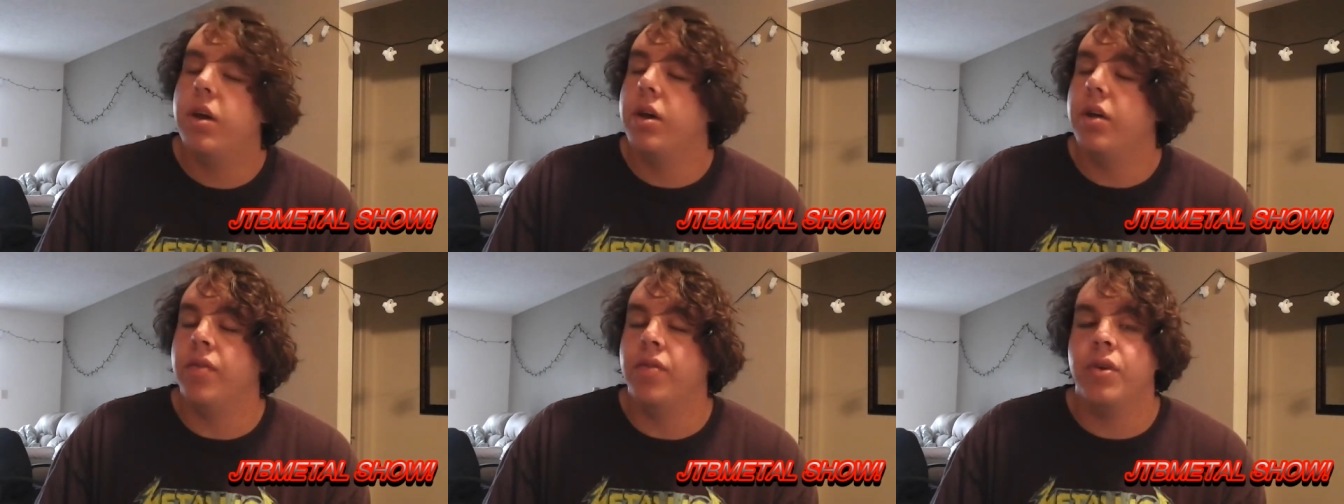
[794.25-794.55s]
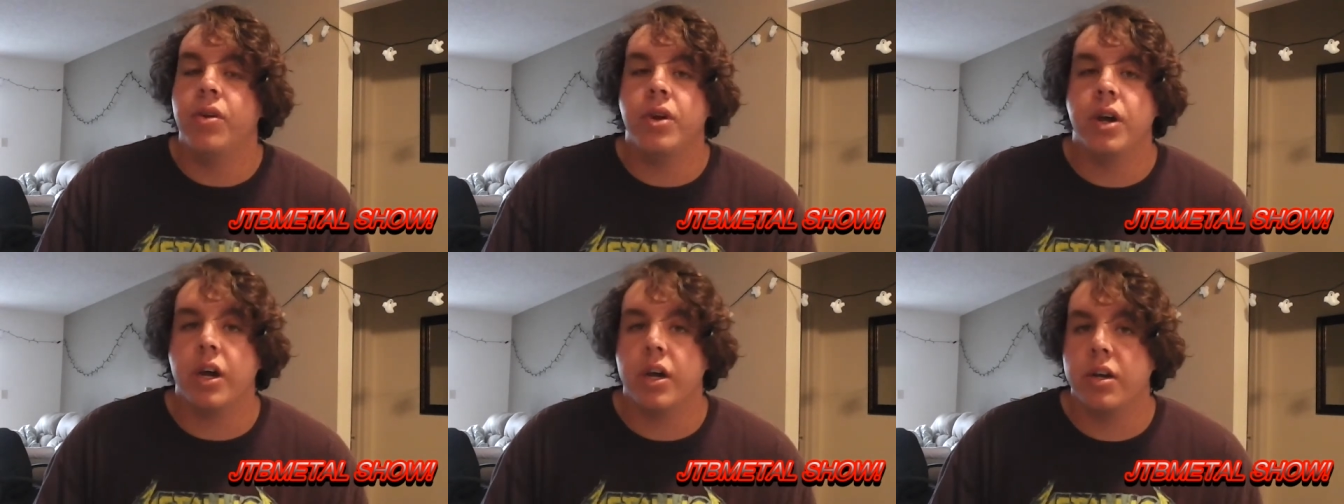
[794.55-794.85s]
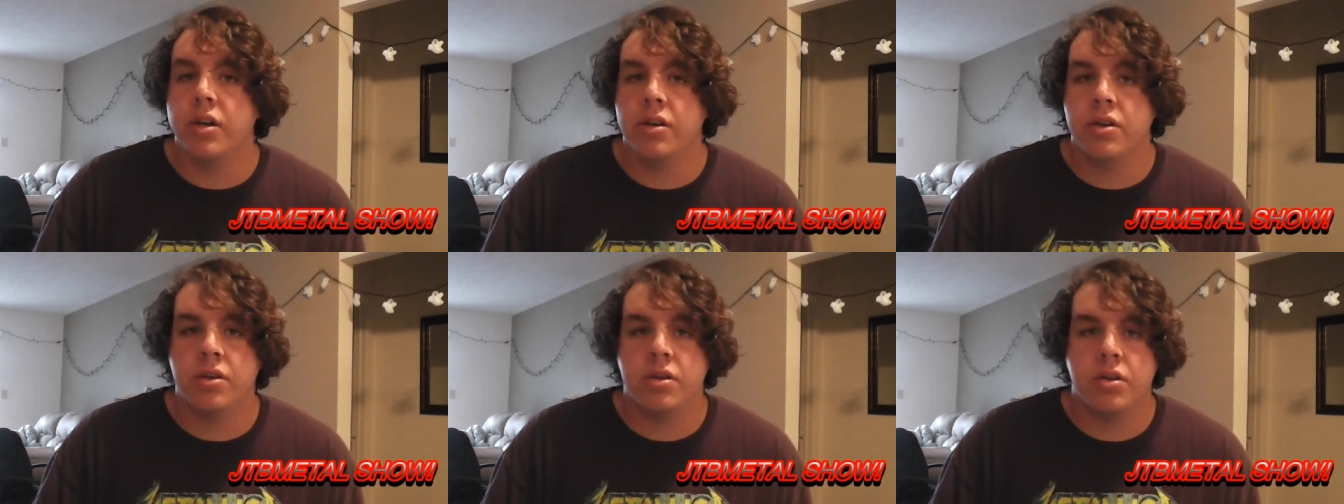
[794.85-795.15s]
if you
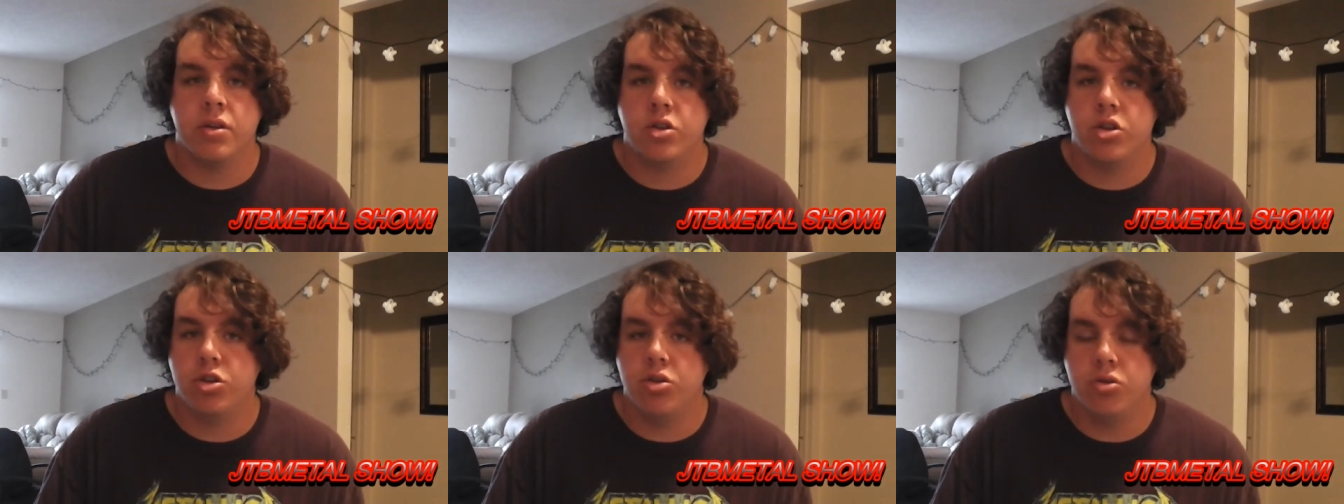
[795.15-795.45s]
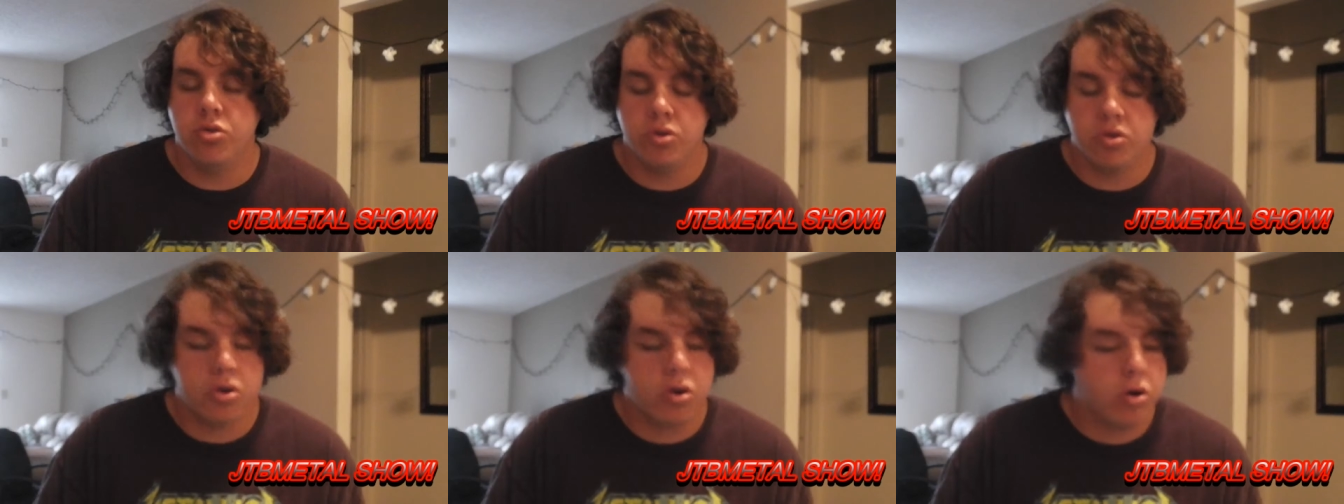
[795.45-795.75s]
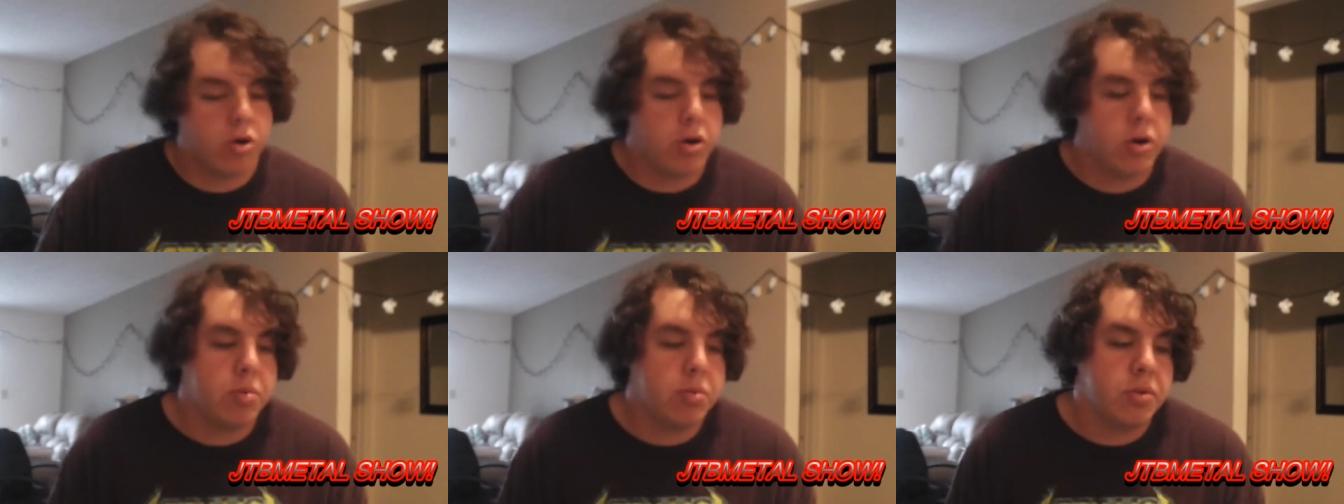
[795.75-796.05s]
guys choose
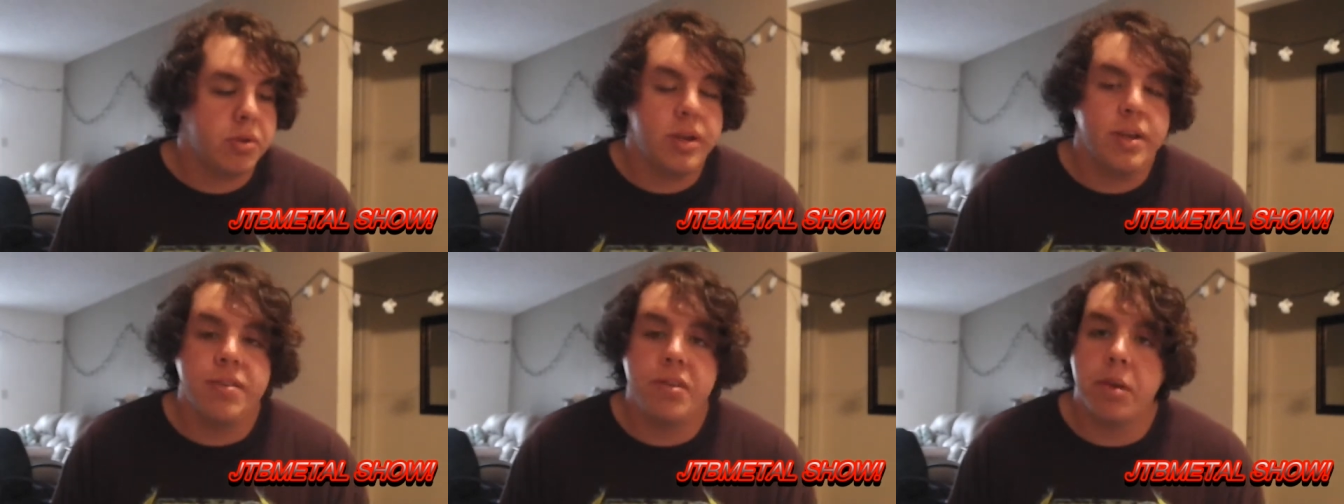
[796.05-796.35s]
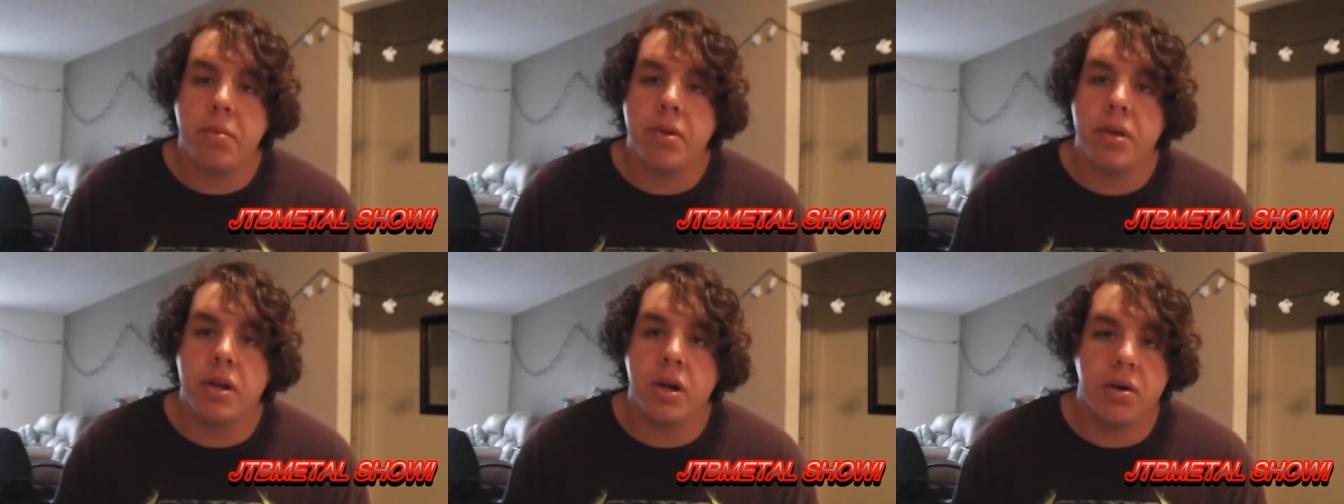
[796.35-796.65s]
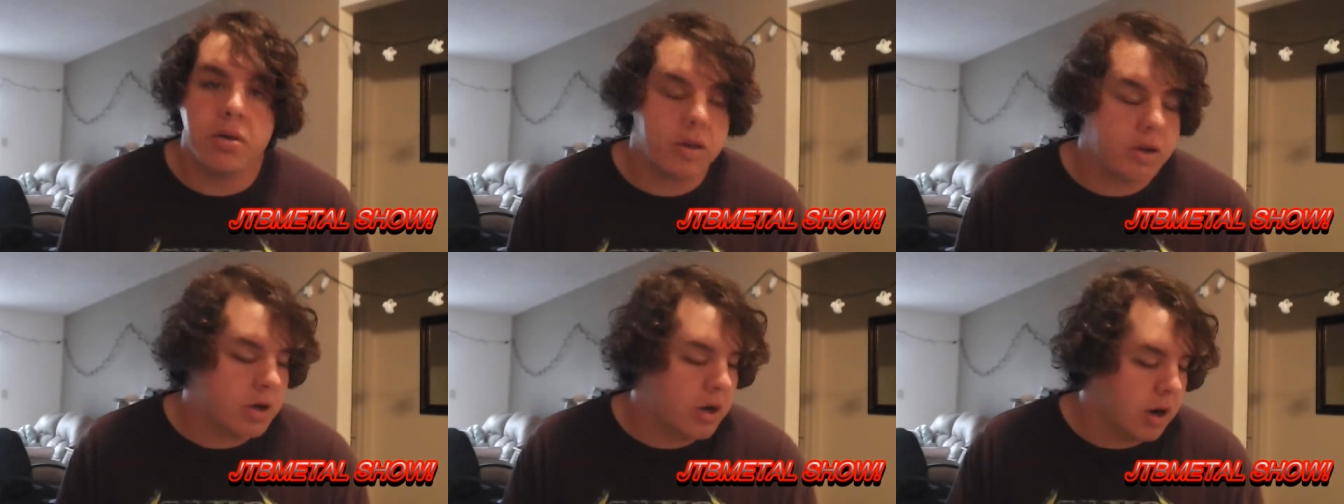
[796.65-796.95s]
Corey, please let me
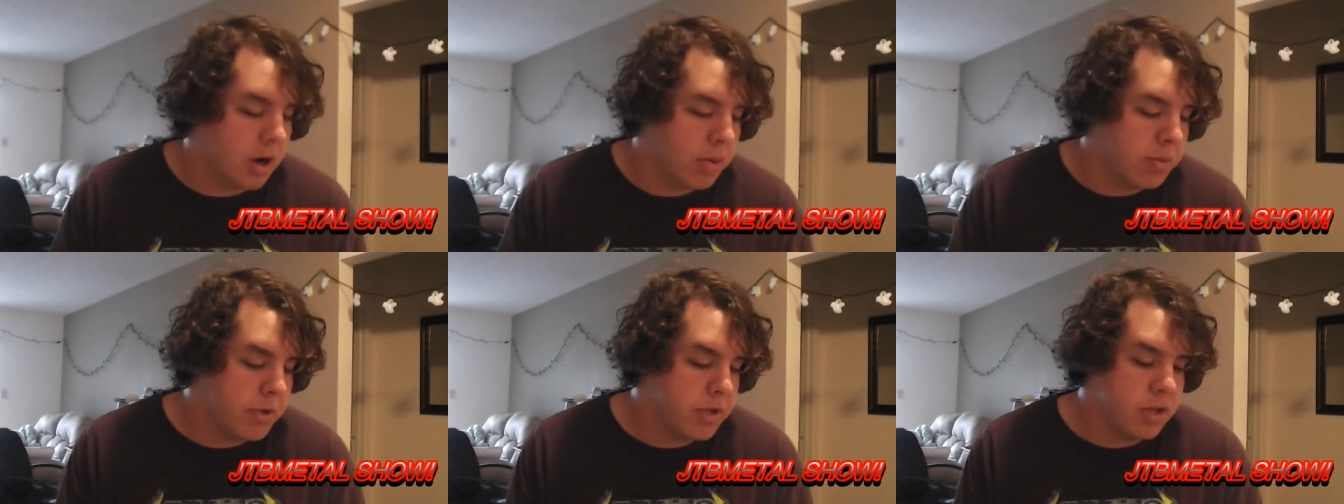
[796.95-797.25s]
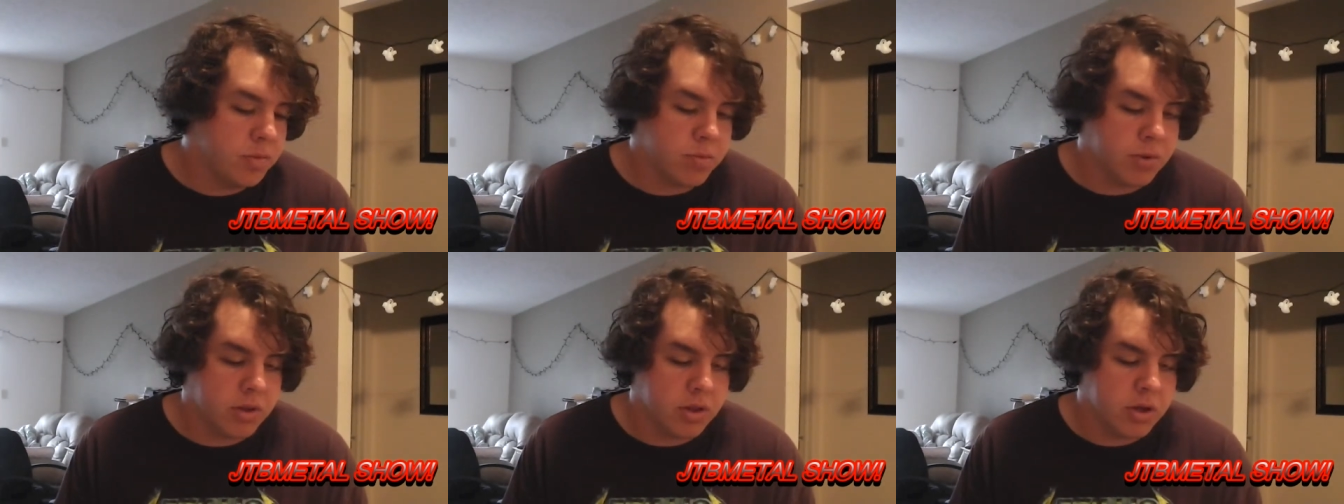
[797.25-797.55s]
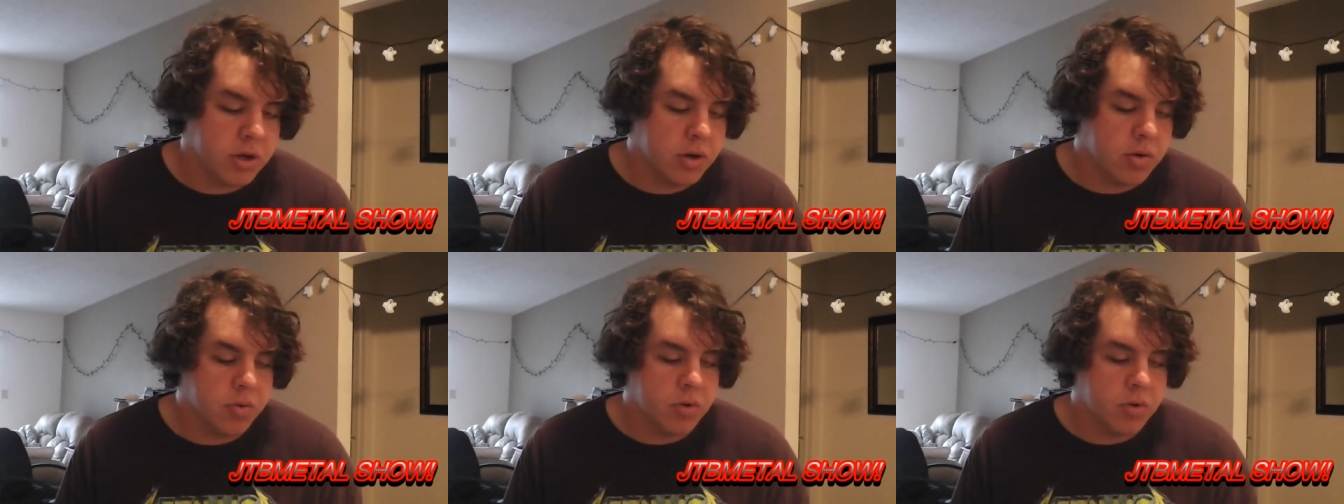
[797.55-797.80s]
know in the comments below